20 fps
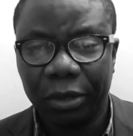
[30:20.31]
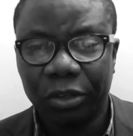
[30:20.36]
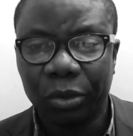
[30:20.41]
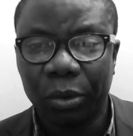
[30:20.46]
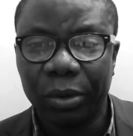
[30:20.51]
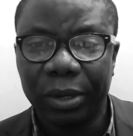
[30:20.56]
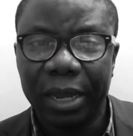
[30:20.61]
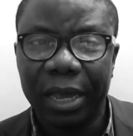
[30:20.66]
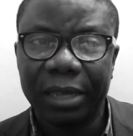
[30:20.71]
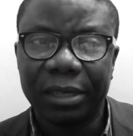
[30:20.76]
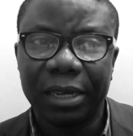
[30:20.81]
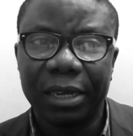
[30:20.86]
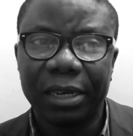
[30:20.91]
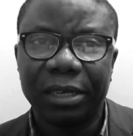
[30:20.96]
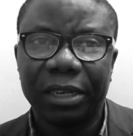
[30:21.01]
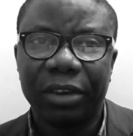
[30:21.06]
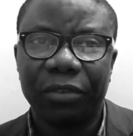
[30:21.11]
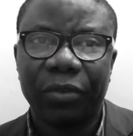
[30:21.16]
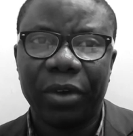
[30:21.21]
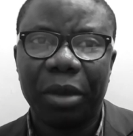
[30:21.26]
So there's a
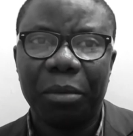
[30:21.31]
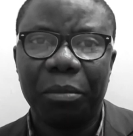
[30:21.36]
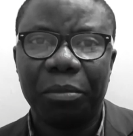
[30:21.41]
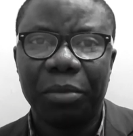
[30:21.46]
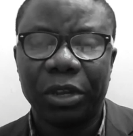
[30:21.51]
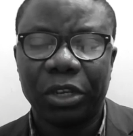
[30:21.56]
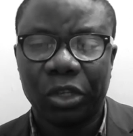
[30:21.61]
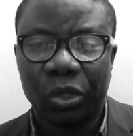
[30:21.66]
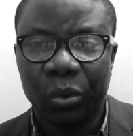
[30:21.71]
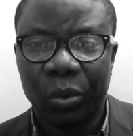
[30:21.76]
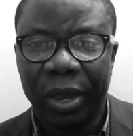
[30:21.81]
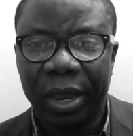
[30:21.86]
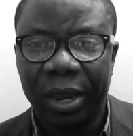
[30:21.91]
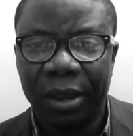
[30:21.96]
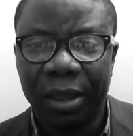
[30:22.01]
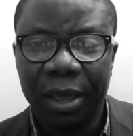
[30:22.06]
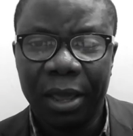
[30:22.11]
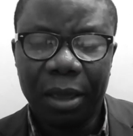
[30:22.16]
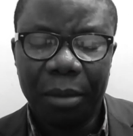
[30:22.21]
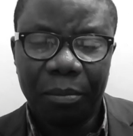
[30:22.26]
difference
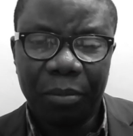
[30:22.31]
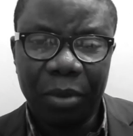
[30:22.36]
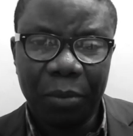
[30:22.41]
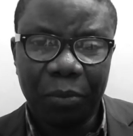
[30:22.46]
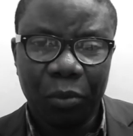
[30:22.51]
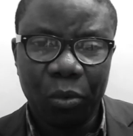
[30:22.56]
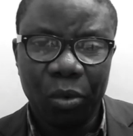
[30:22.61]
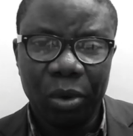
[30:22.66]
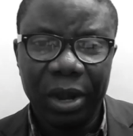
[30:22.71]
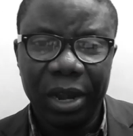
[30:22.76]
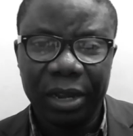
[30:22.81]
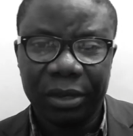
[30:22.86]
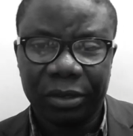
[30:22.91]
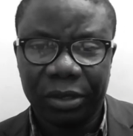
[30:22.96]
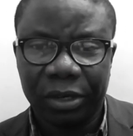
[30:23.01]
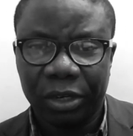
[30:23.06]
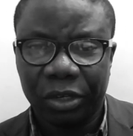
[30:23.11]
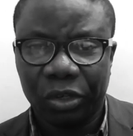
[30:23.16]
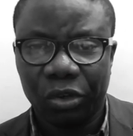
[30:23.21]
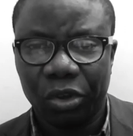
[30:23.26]
between people
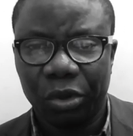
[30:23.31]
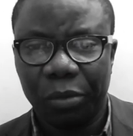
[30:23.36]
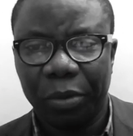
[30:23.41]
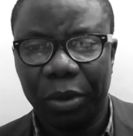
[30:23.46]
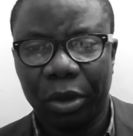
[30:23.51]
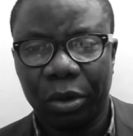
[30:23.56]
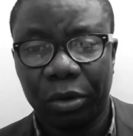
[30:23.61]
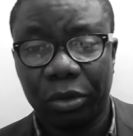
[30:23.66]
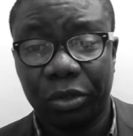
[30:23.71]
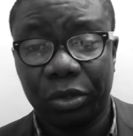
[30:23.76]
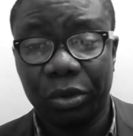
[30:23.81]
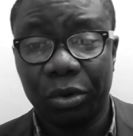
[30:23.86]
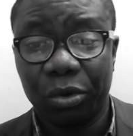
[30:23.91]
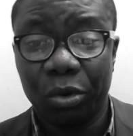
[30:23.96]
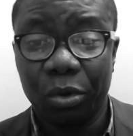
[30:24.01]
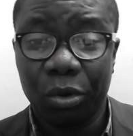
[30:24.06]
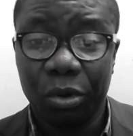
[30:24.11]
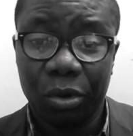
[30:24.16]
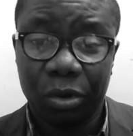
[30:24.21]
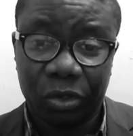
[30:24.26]
listening to you because you
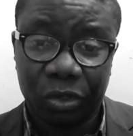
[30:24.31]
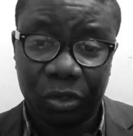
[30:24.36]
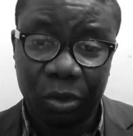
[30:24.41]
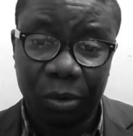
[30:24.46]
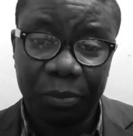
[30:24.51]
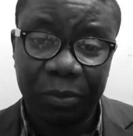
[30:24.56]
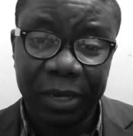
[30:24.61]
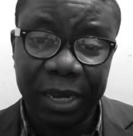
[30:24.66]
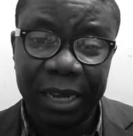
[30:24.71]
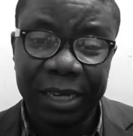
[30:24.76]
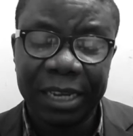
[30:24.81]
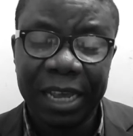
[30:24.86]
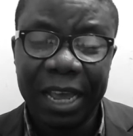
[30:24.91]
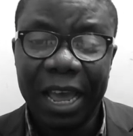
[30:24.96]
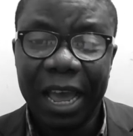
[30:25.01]
know your subject